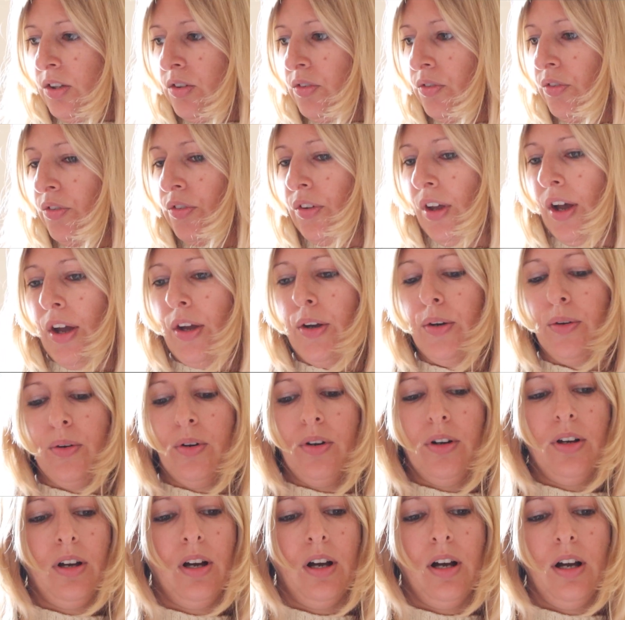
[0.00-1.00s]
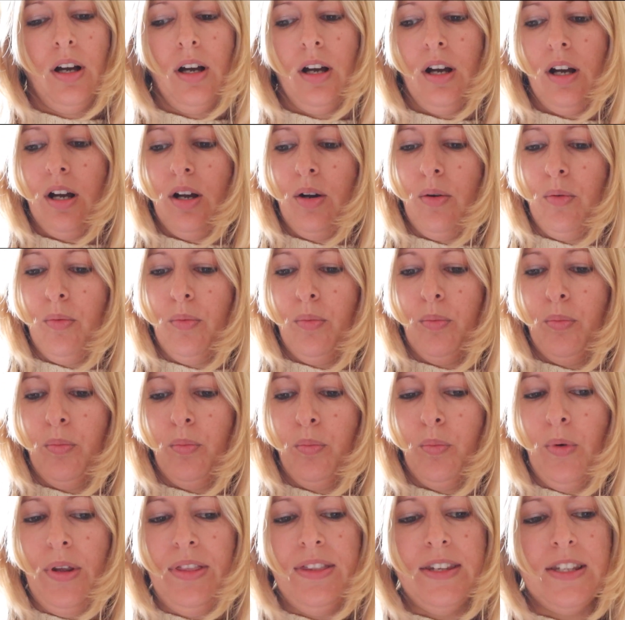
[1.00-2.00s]
So
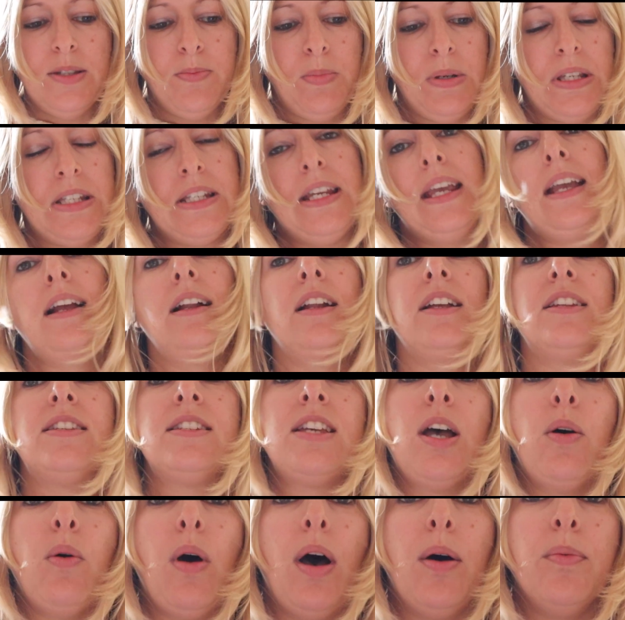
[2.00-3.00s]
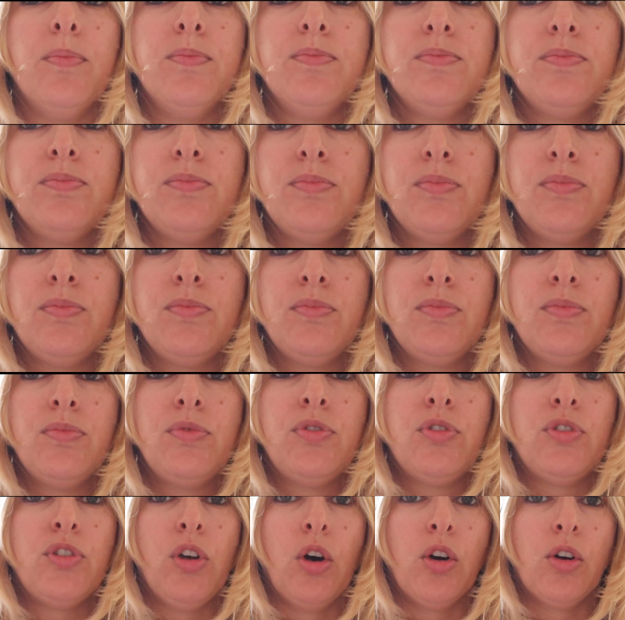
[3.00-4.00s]
with this particular toe up
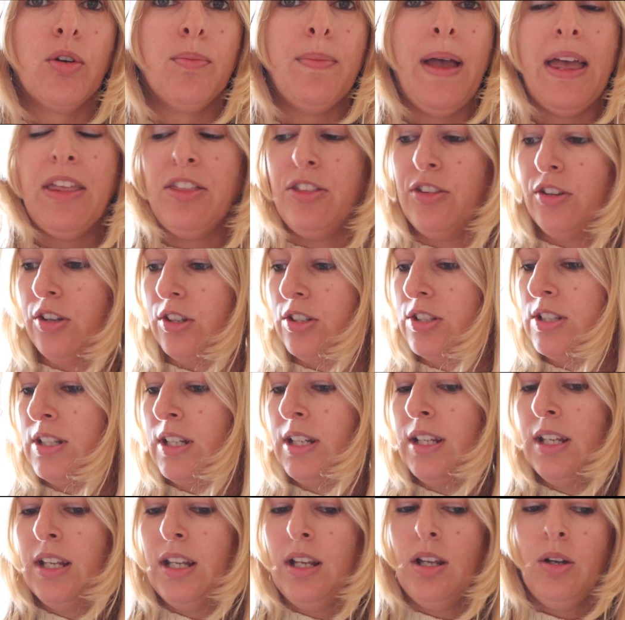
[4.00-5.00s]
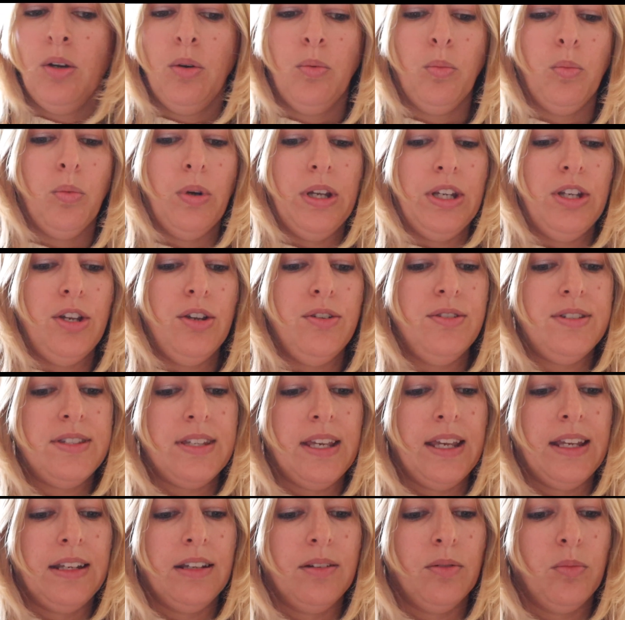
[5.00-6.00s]
sock method, we're
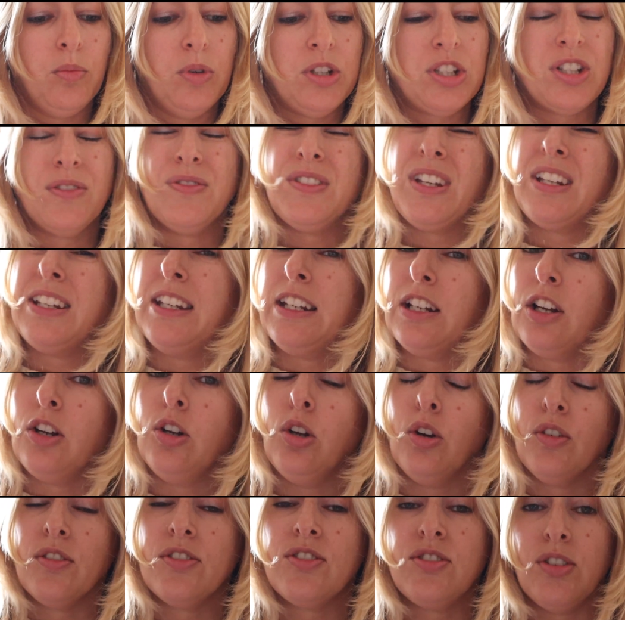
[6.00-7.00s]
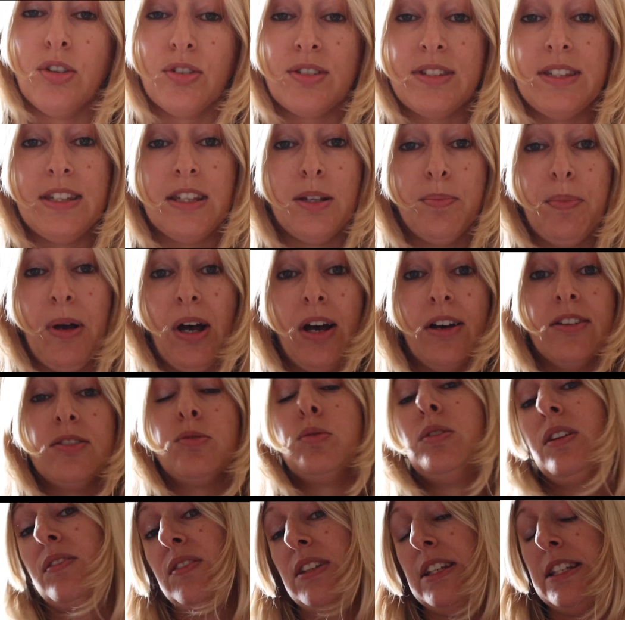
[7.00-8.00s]
using, which I've done in a lot of socks in the
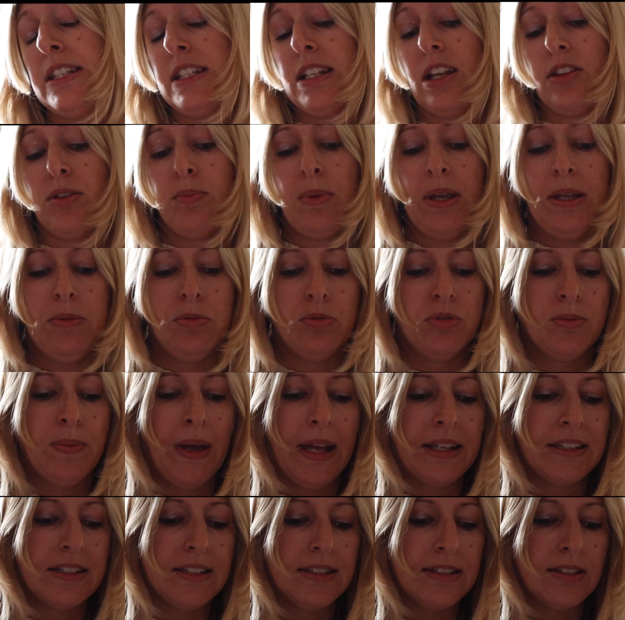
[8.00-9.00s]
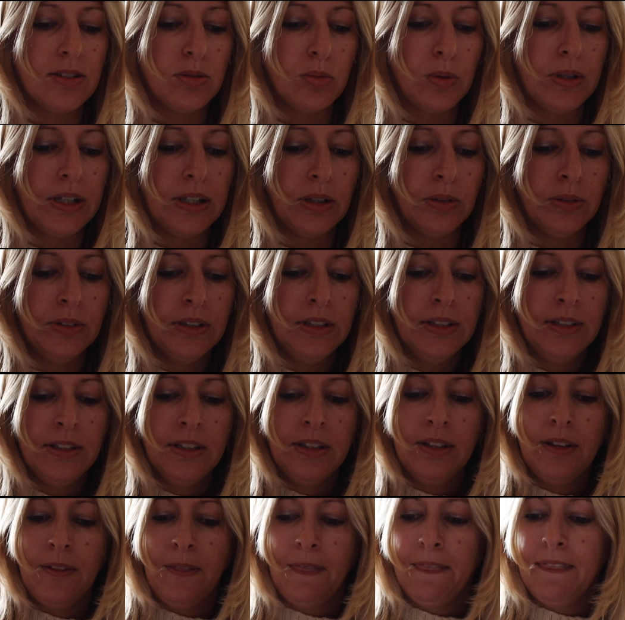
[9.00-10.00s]
past when I've knitted other people's patterns as well,
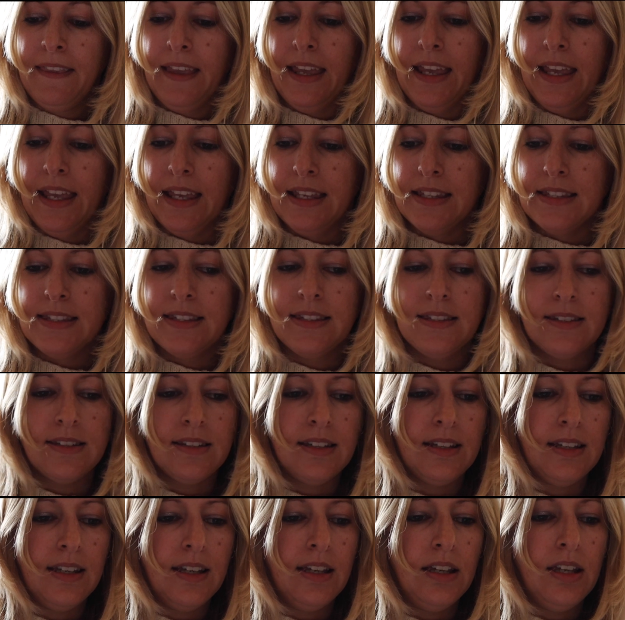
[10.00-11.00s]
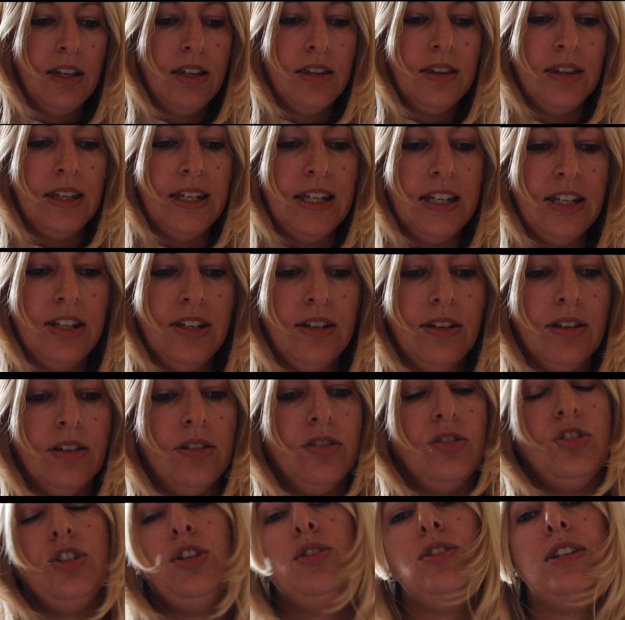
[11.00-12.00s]
is the
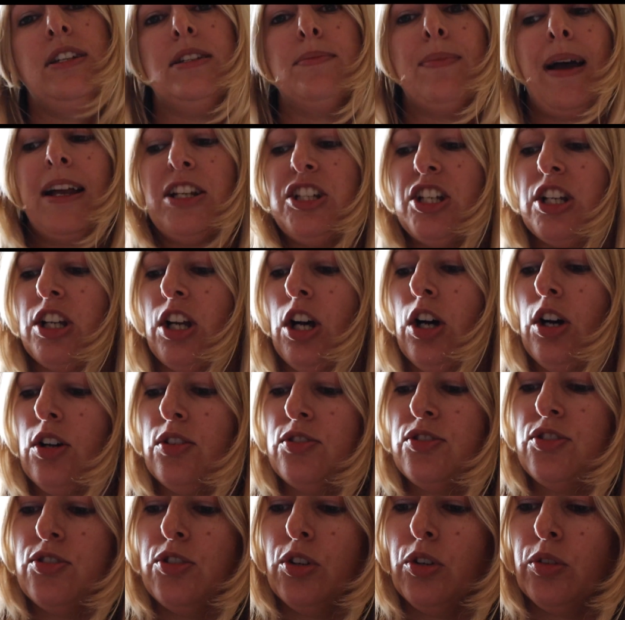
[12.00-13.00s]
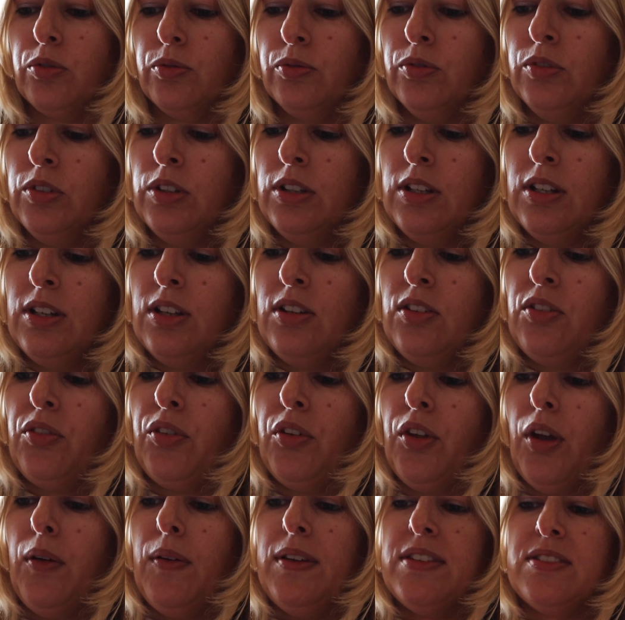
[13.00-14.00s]
Judy's Magic cast on.
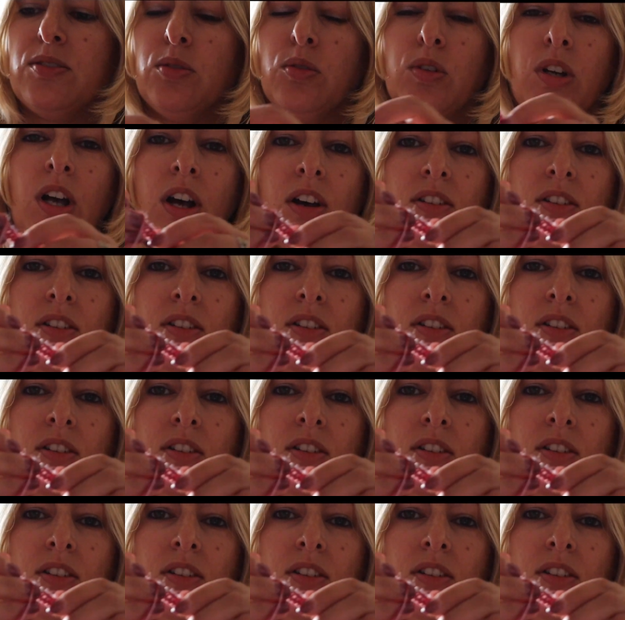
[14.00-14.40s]
So it's sort of